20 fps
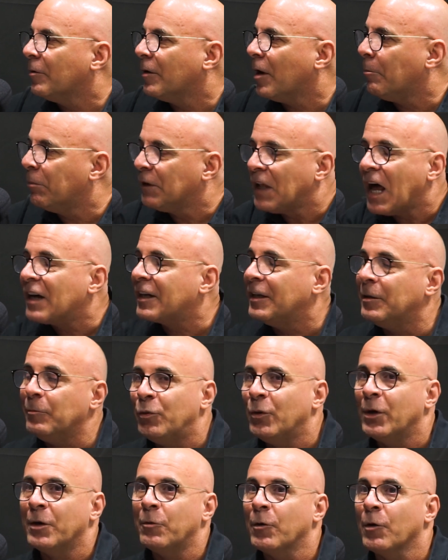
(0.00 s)
a blocking
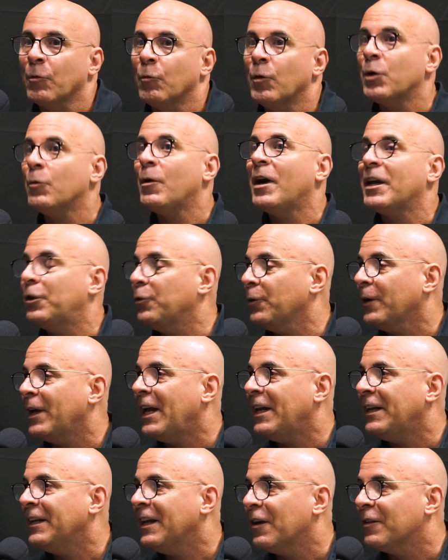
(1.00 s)
point where what do I
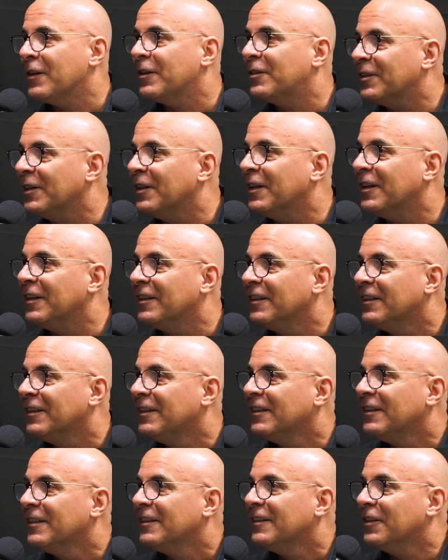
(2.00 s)
create now that's gonna
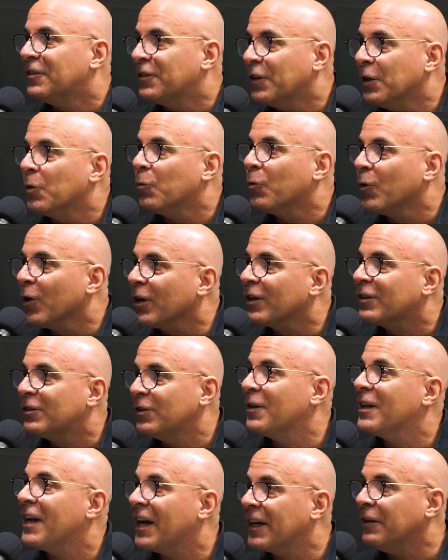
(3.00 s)
work
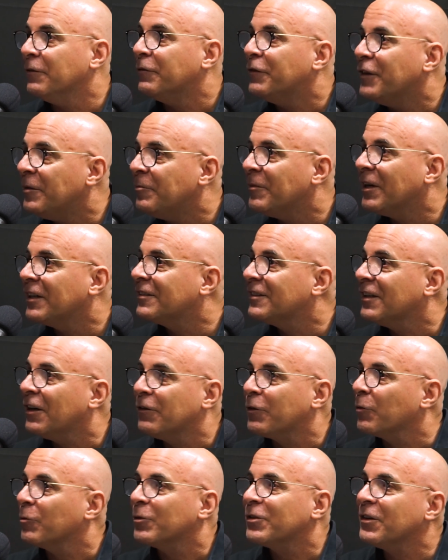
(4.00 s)
so that I can feed
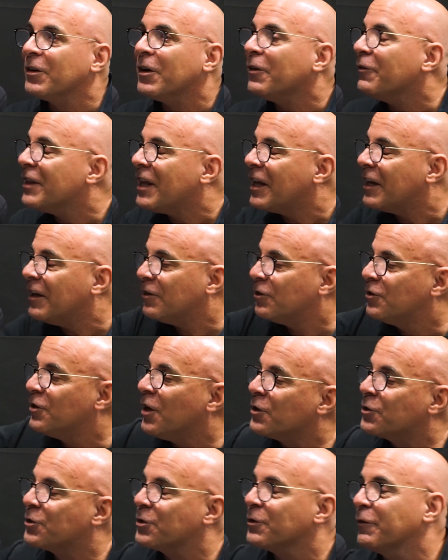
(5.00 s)
myself? Or was there ever that
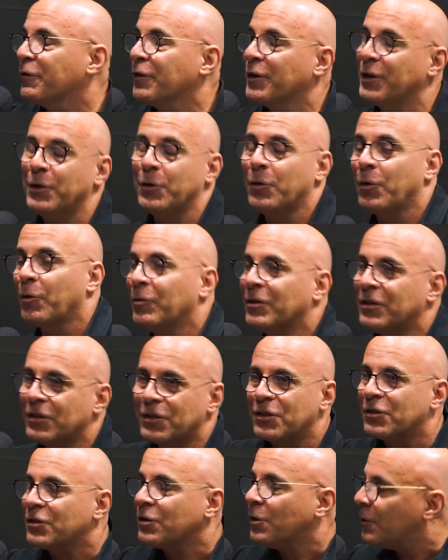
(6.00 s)
juncture for you, or was
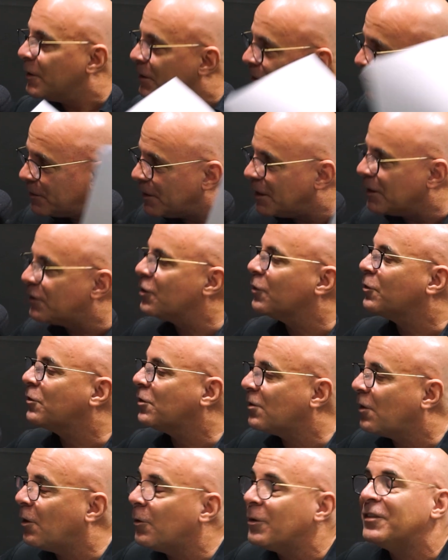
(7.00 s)
it just always
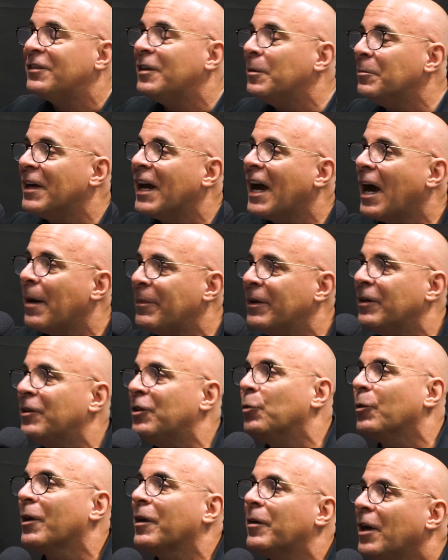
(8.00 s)
seemed to happen?
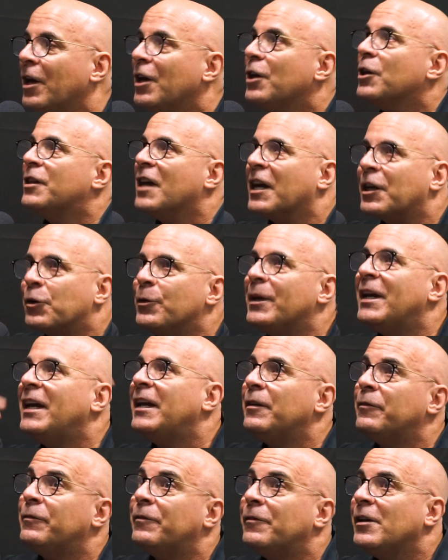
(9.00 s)
You were that
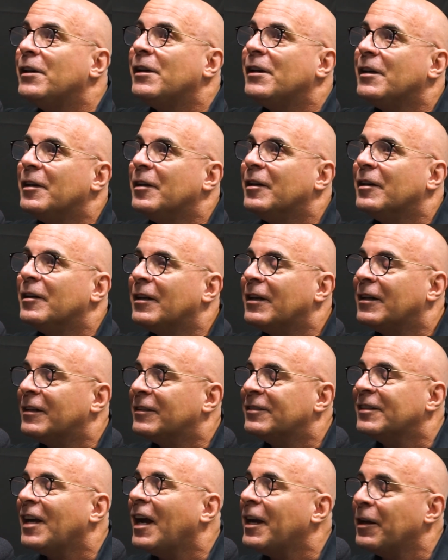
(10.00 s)
creative
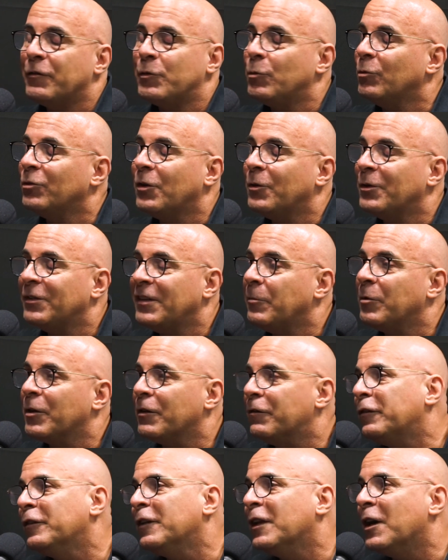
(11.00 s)
side of you was always able
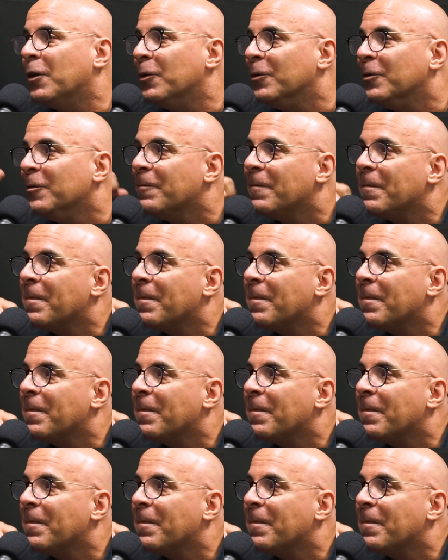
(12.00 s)
to flow.